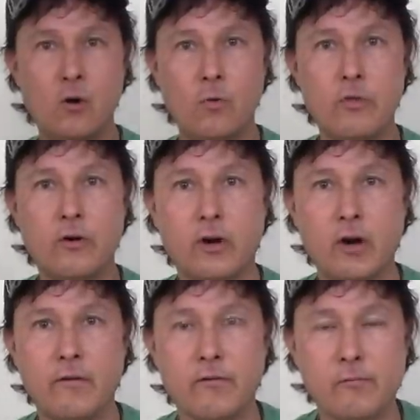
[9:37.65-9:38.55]
whether it
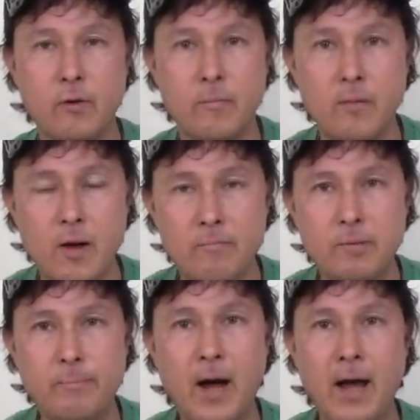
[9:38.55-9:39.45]
comes from
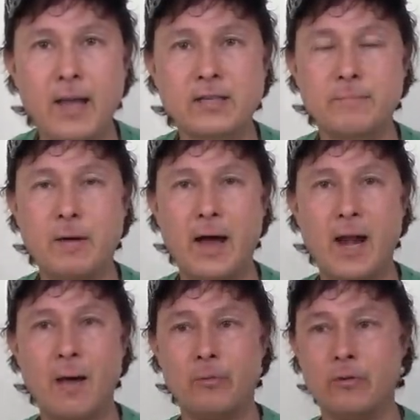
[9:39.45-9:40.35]
papayas and
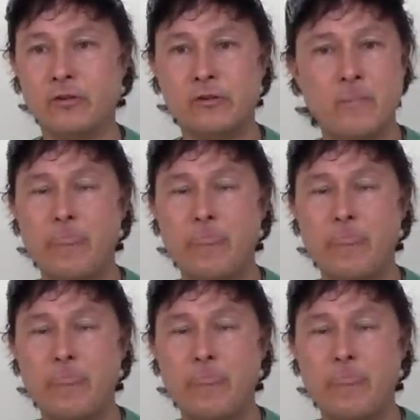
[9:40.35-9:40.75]
pineapples,